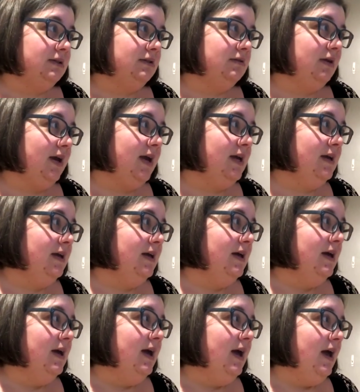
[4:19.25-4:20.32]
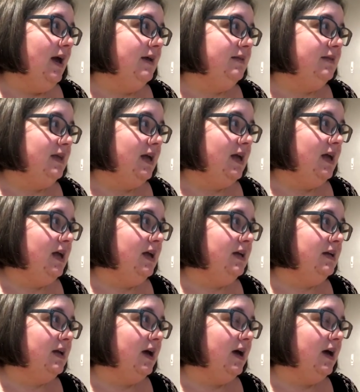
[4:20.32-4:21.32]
Okay, and then